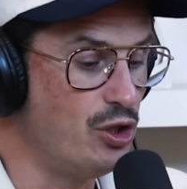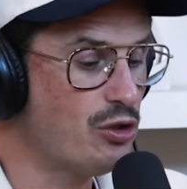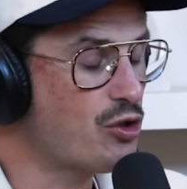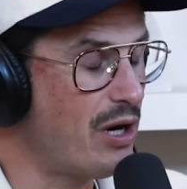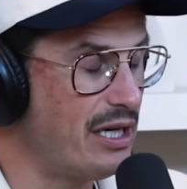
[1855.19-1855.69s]

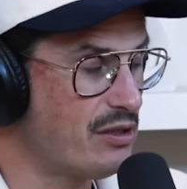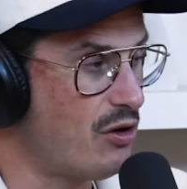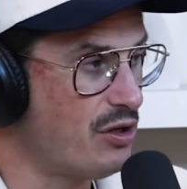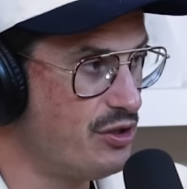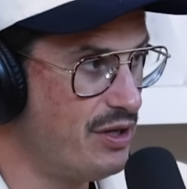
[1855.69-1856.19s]
you're trying as
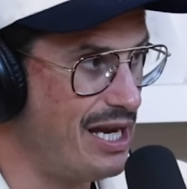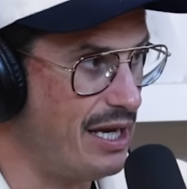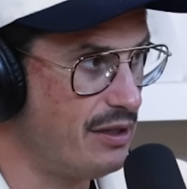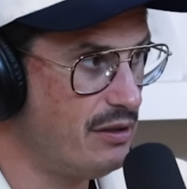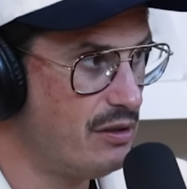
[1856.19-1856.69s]
hard as you
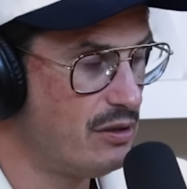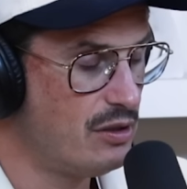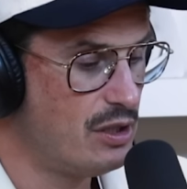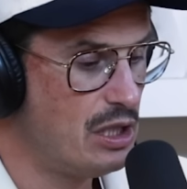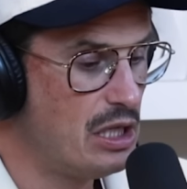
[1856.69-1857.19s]
can.
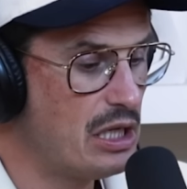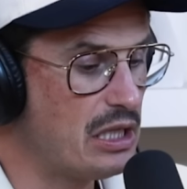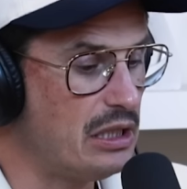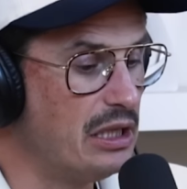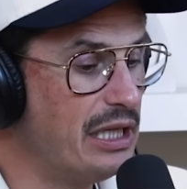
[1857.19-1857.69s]

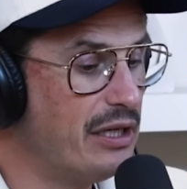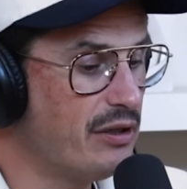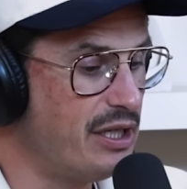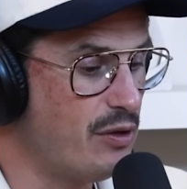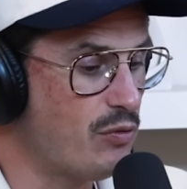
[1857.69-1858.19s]

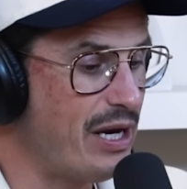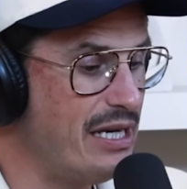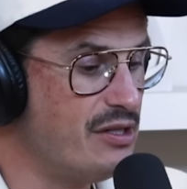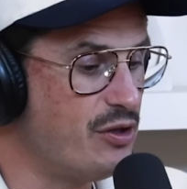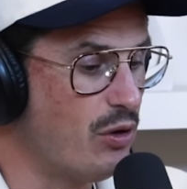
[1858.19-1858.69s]
Clearly, to
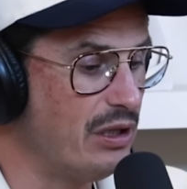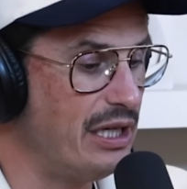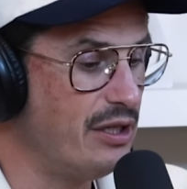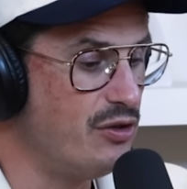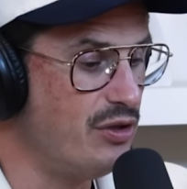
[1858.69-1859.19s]
raise your
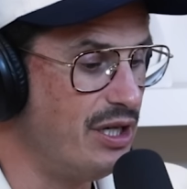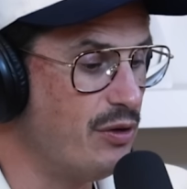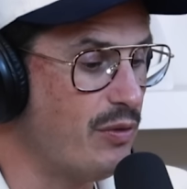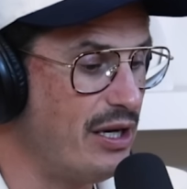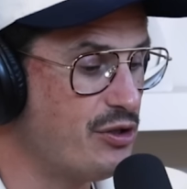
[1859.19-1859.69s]
lid, you need
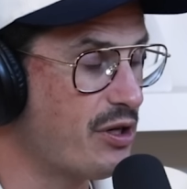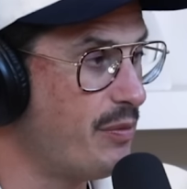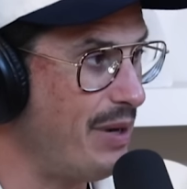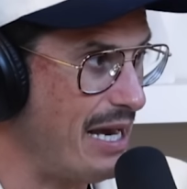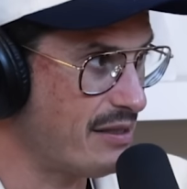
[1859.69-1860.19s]
to raise your
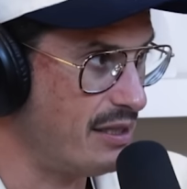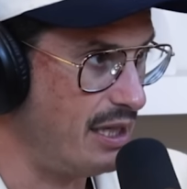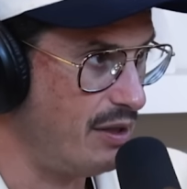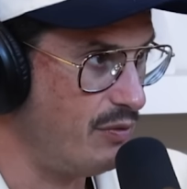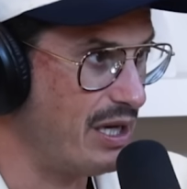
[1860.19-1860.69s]

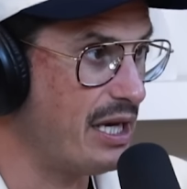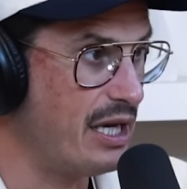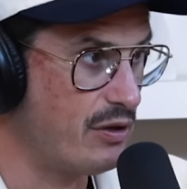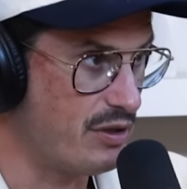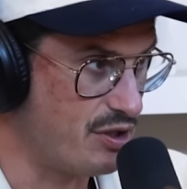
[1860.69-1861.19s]
capacity. We mm-hmm. got
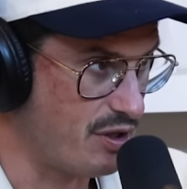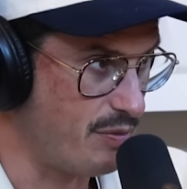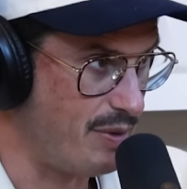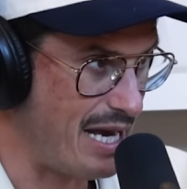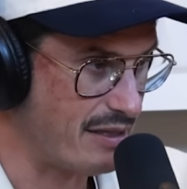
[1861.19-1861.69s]
to increase your
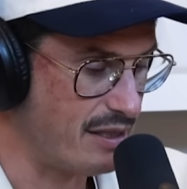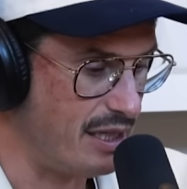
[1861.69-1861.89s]
capacity. Yeah.